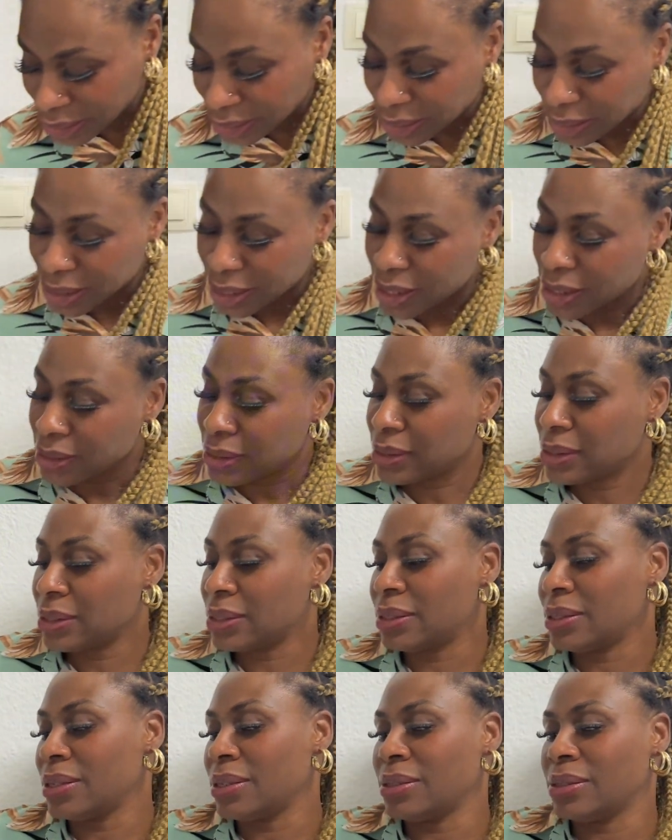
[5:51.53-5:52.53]

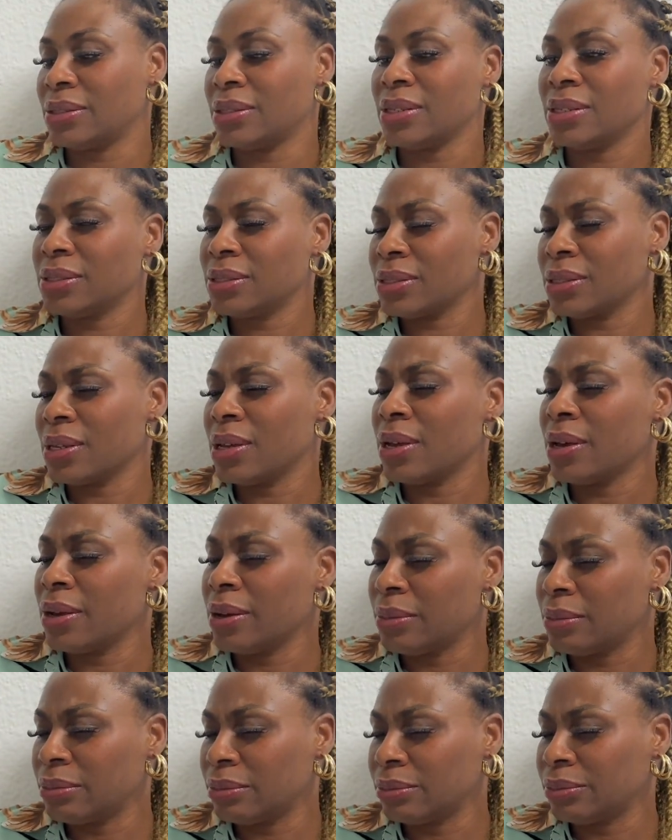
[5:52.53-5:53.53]
next is this
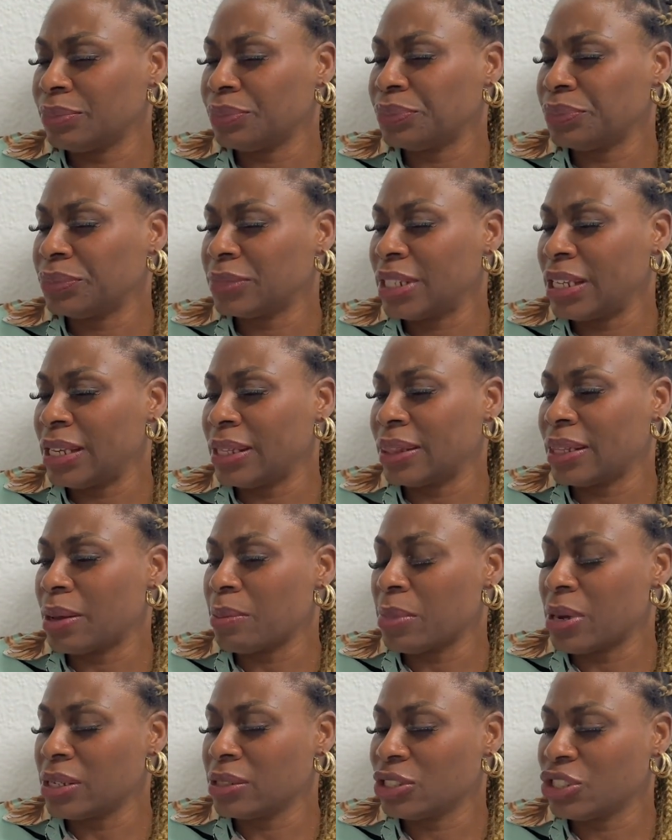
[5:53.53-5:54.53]

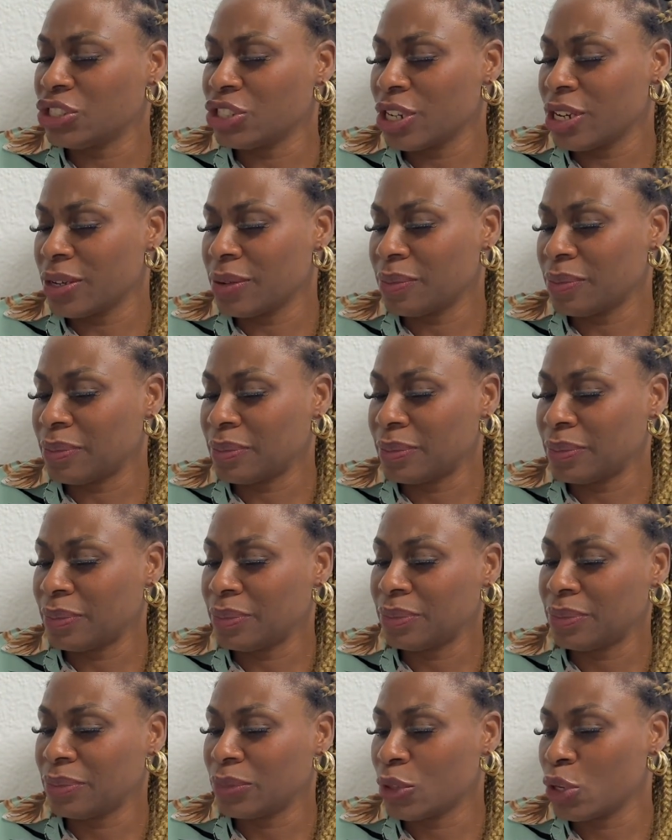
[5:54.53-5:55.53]
Kitamancha
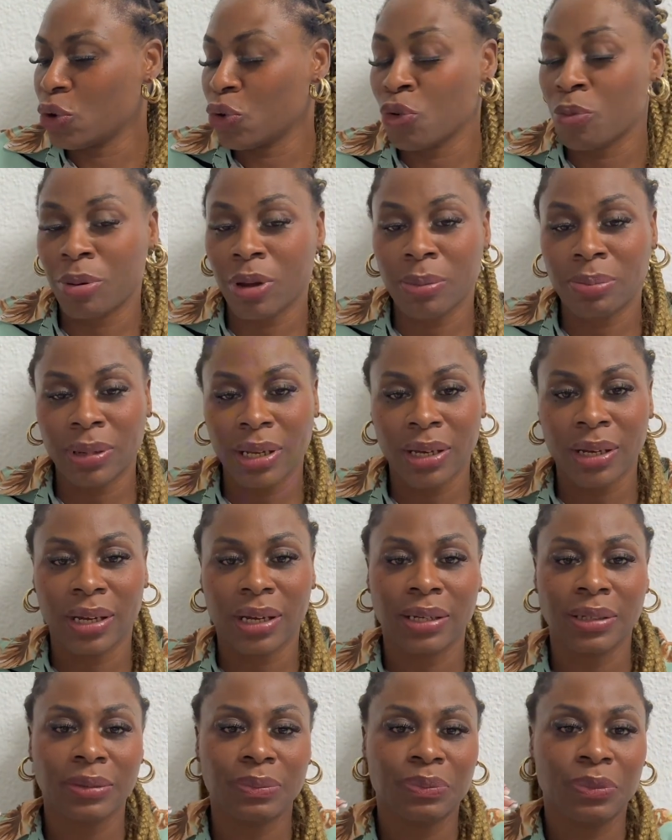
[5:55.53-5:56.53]
Ropa
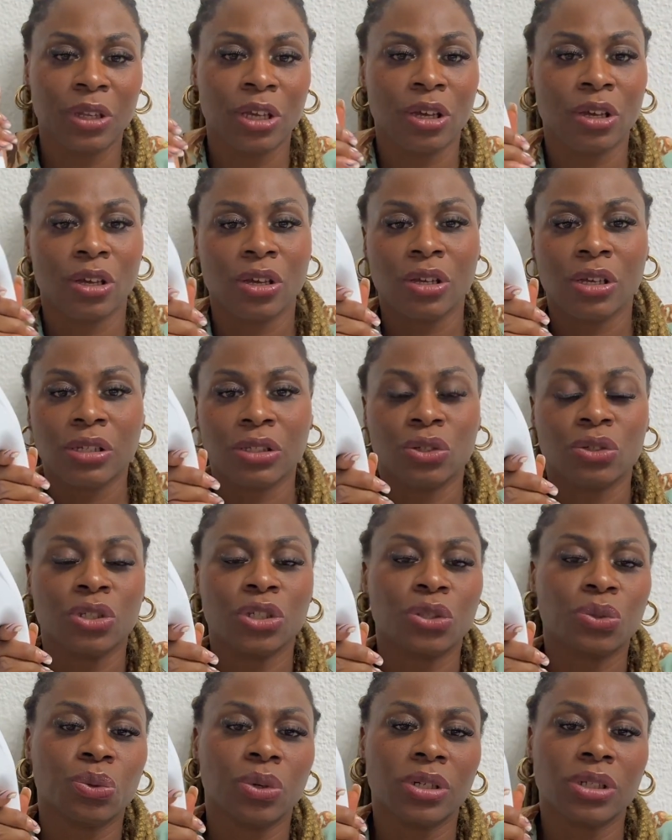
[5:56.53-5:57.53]
Blanca. So
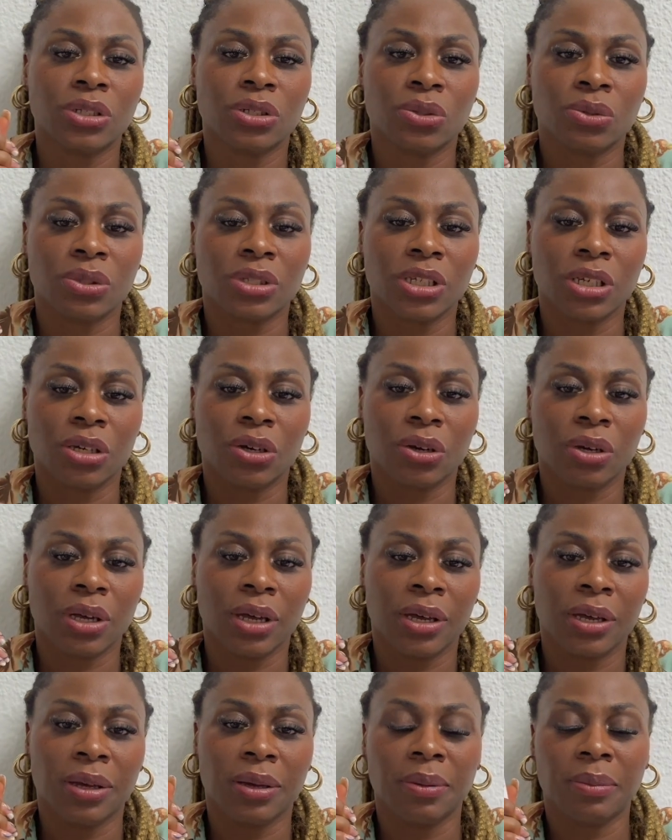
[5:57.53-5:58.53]
this one is to take
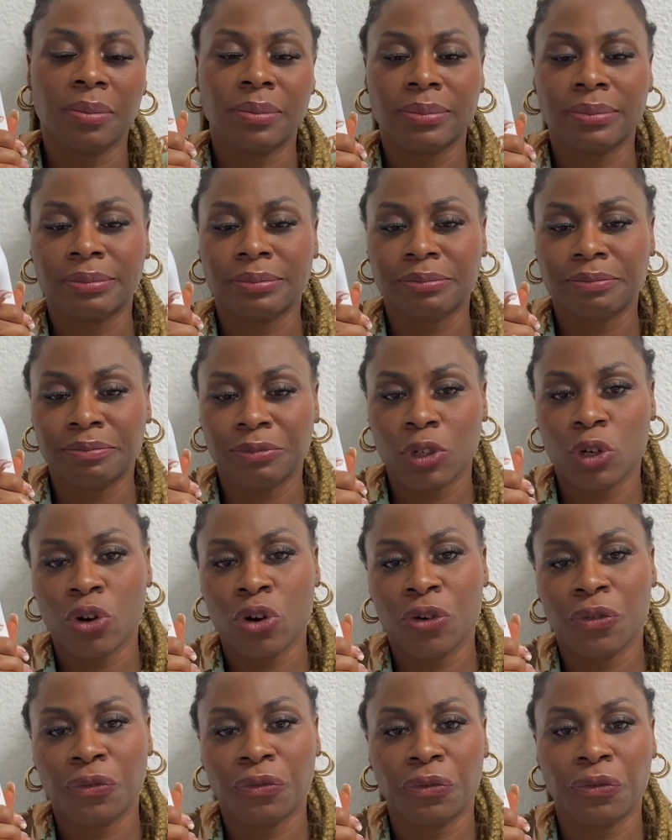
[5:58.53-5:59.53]

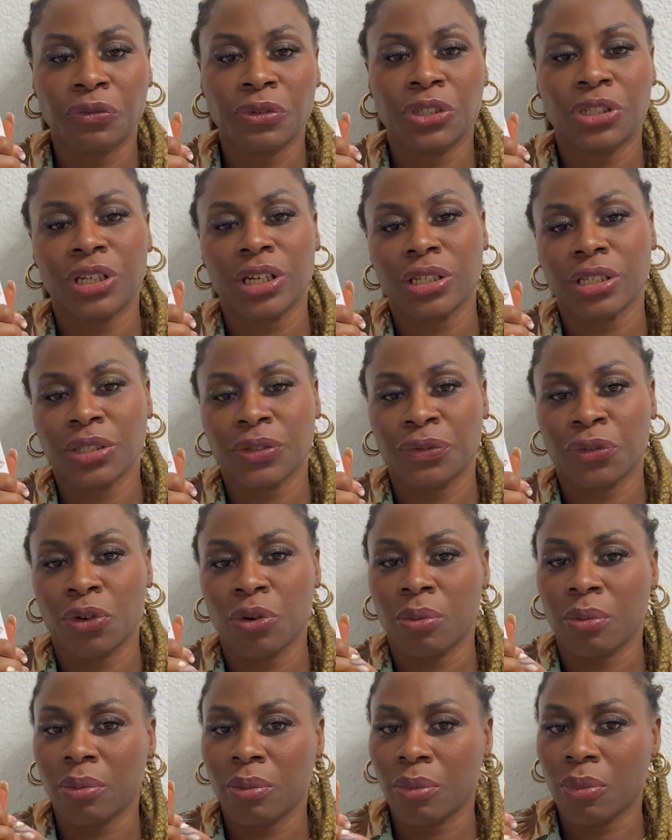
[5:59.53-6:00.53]
off dirt
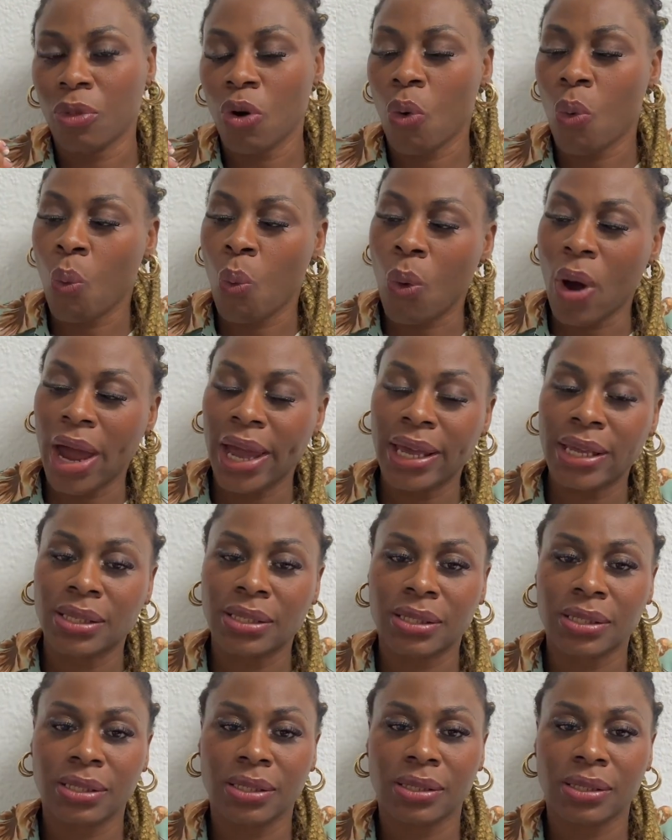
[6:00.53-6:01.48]
from white